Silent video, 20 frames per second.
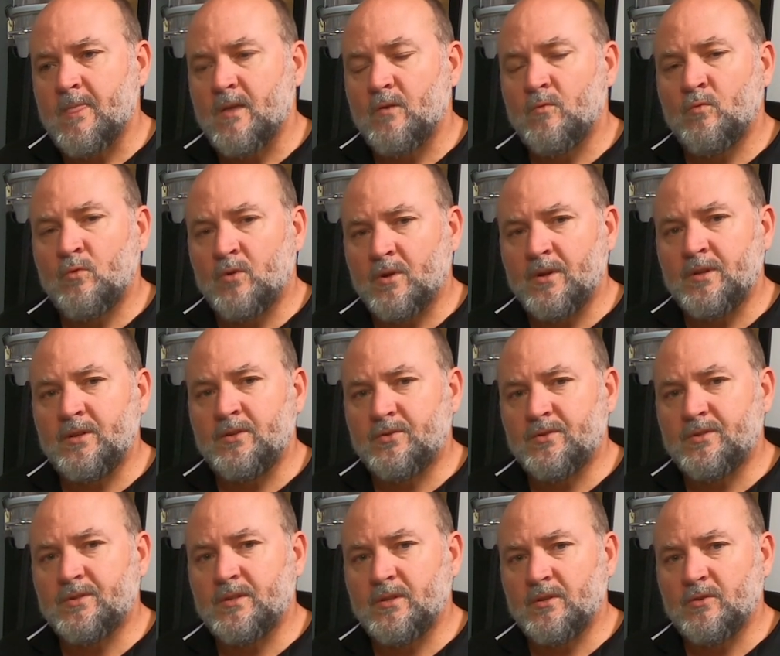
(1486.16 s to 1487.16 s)
What an
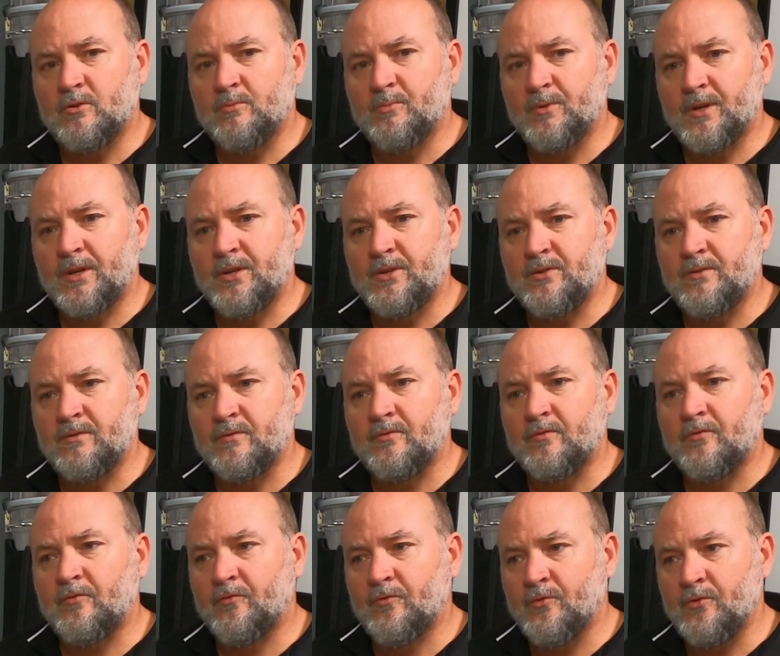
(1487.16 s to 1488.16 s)
interesting combination.
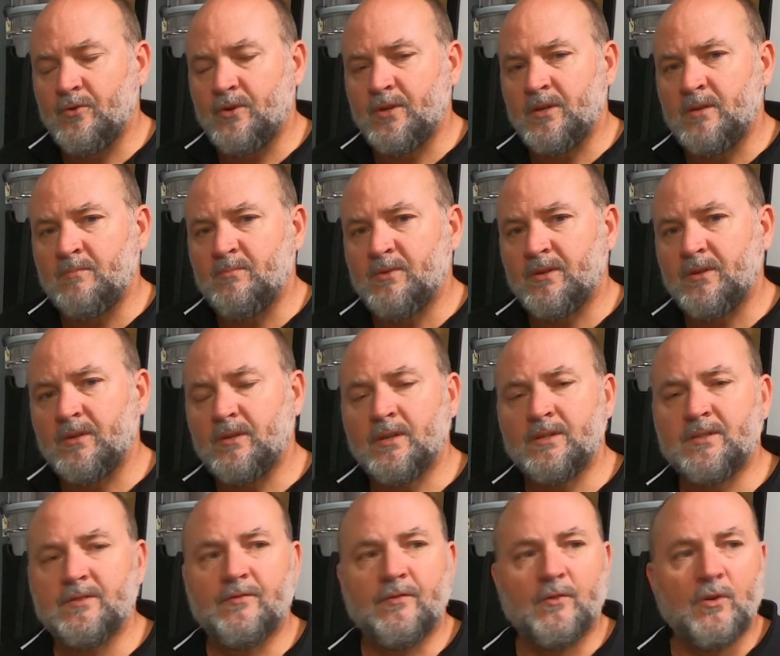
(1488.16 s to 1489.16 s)
Fruity, but
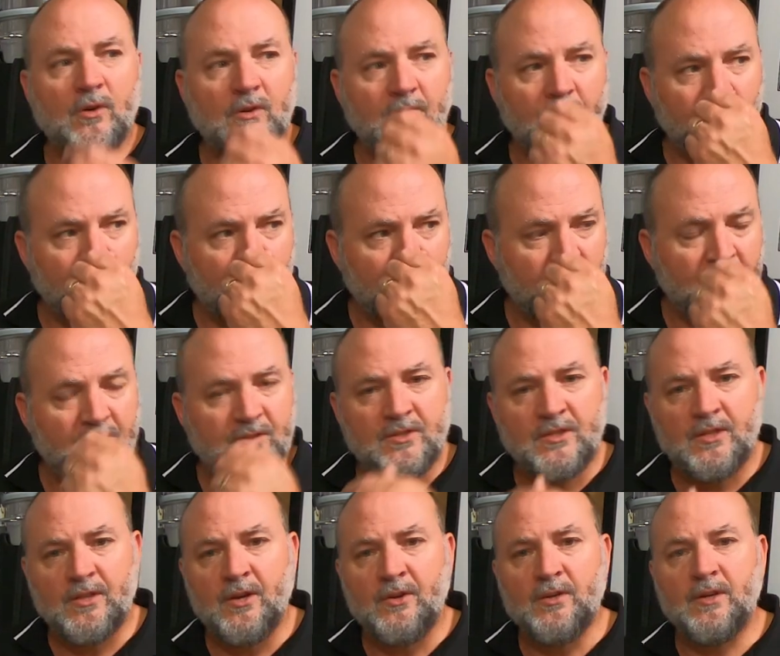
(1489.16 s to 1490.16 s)
it's a kind of fruitiness that
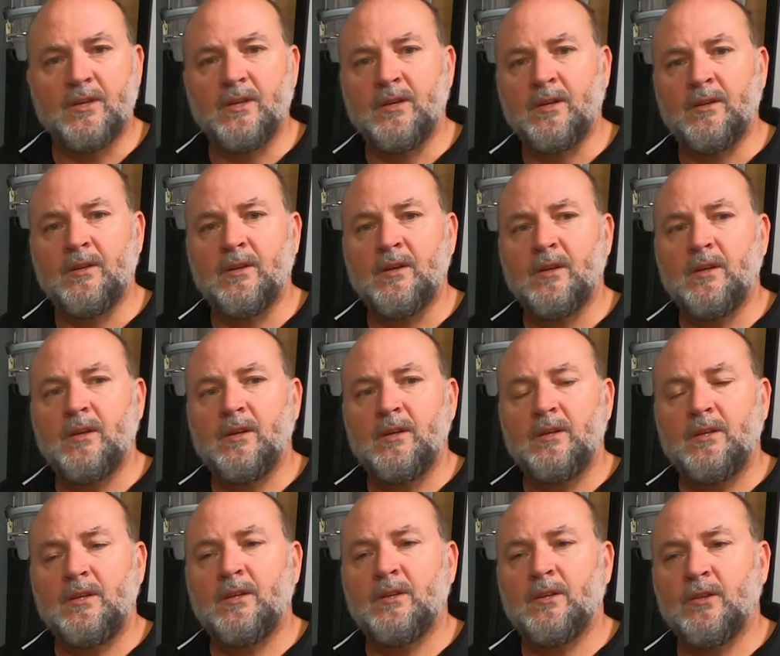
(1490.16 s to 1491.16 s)
you don't get
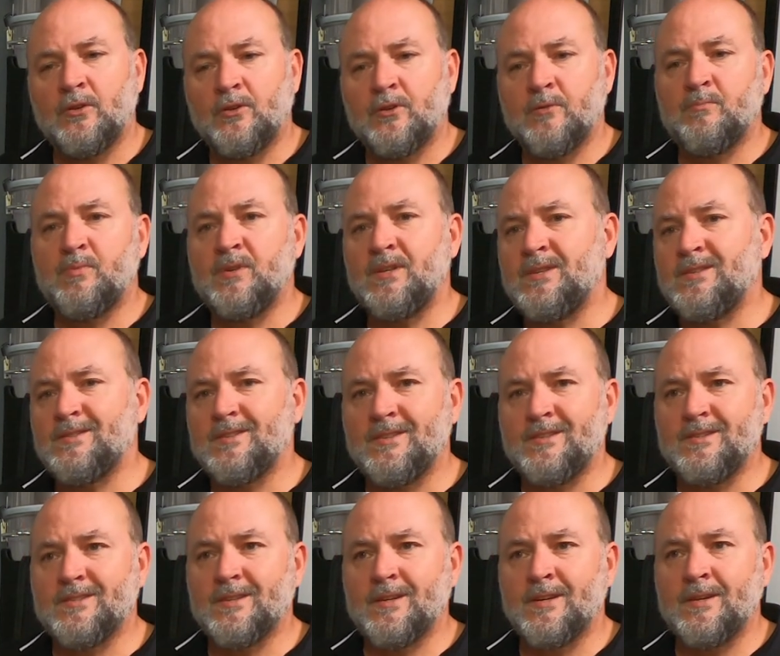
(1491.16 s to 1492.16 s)
in a lot of beers
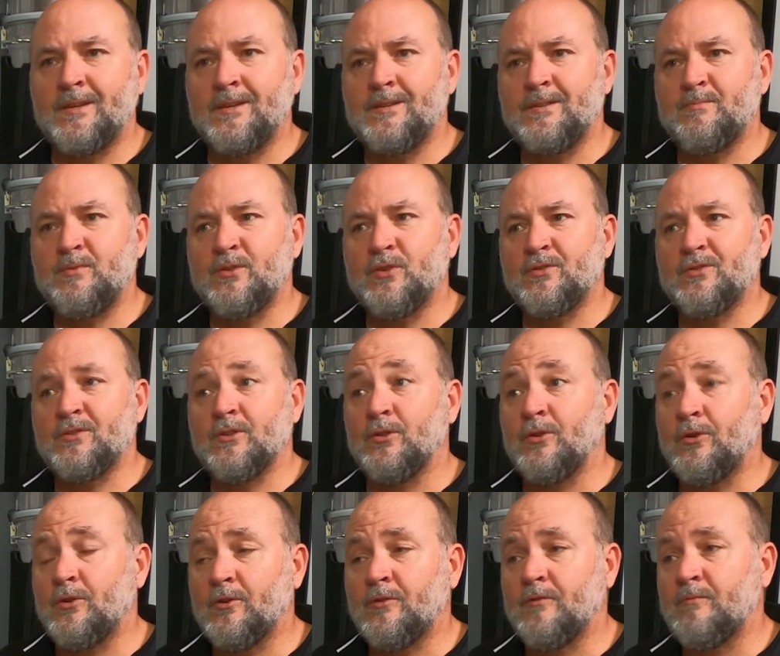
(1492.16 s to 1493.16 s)
these days, because a
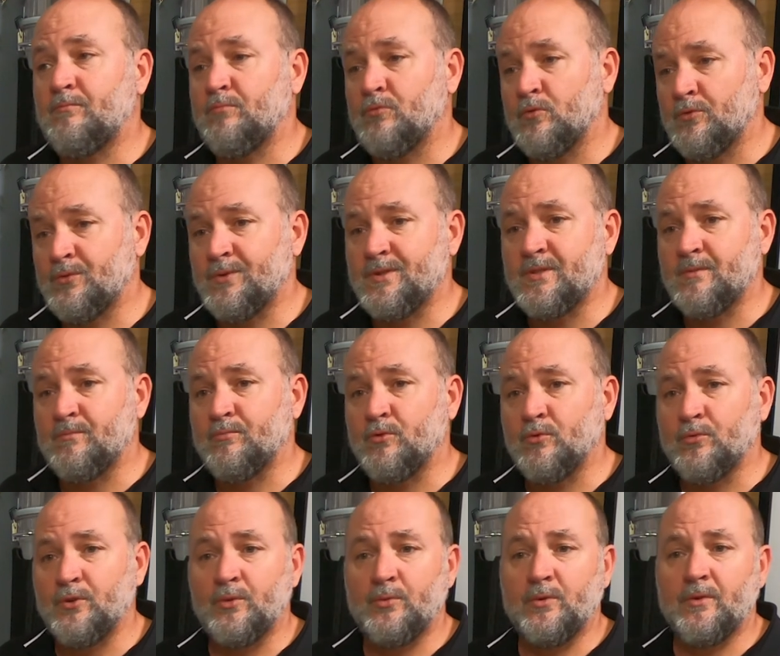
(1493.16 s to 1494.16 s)
lot of brewers are
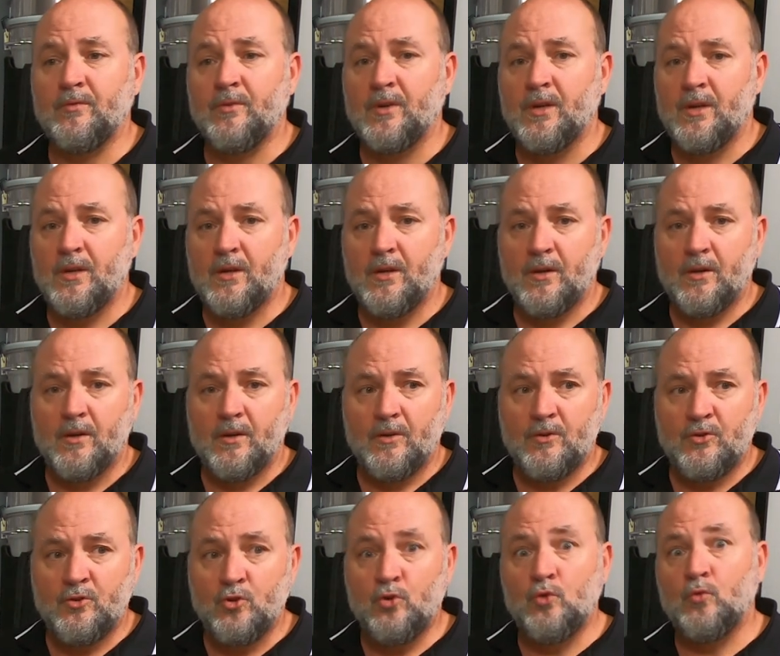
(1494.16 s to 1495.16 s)
brewing with
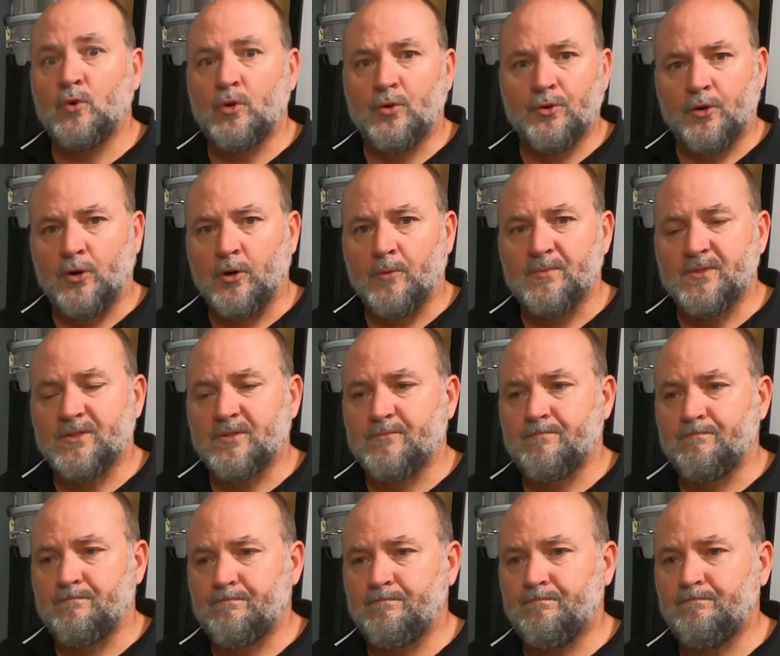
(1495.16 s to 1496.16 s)
New World hops,
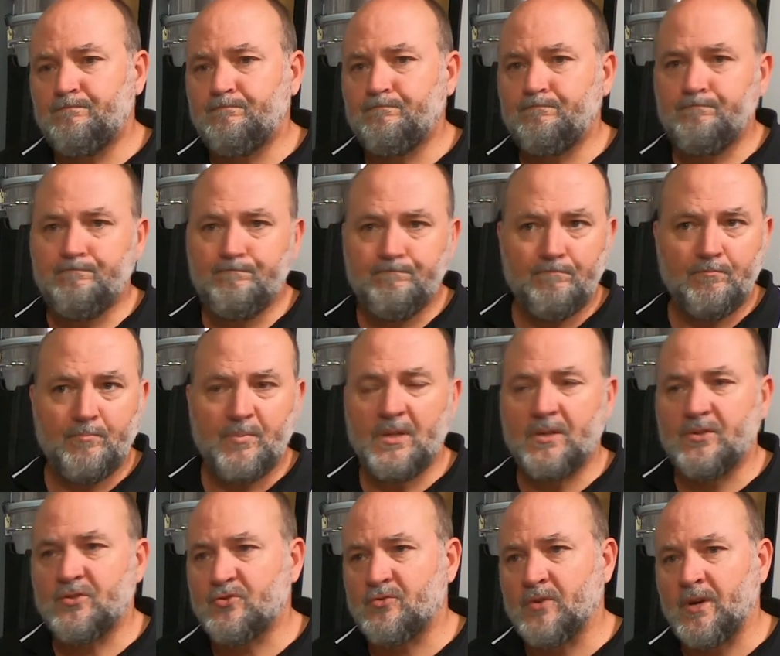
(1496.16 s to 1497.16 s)
big
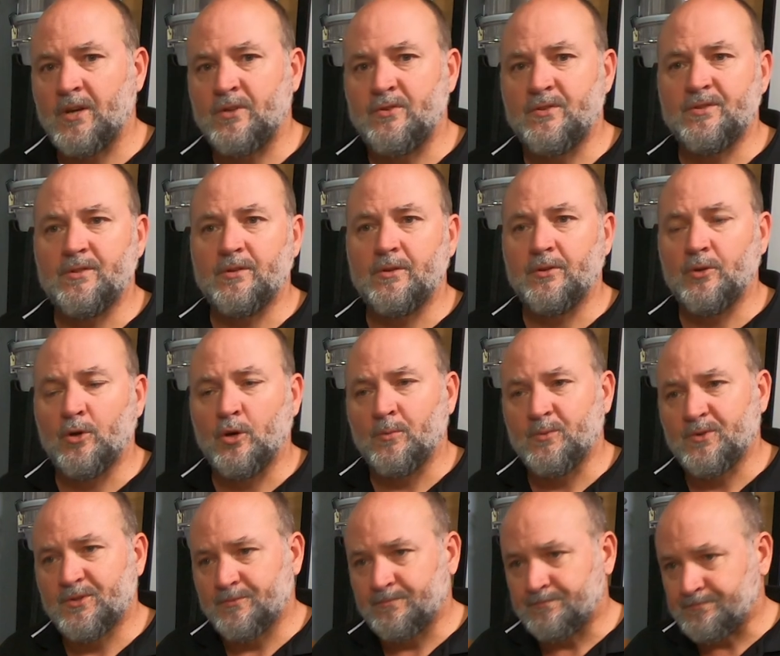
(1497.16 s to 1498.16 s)
Australian, New Zealand
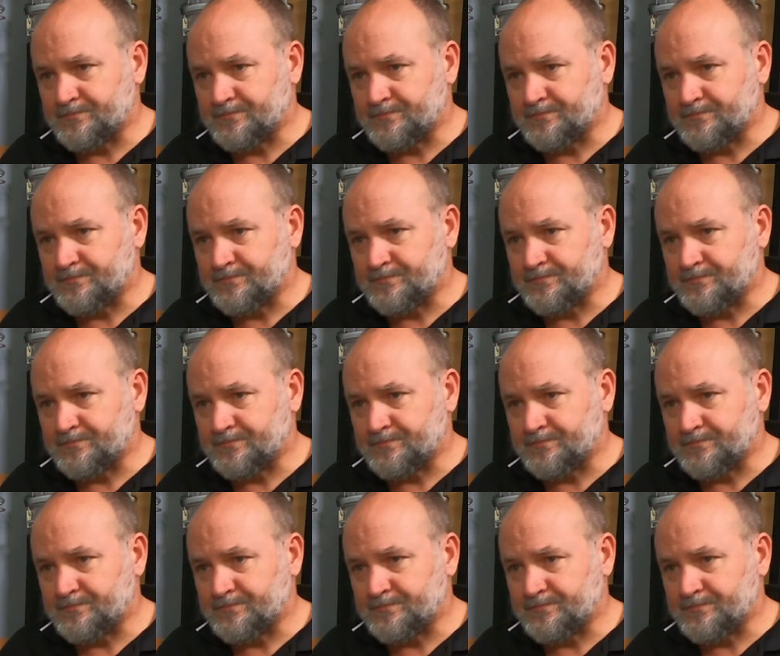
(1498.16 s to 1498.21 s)
hops,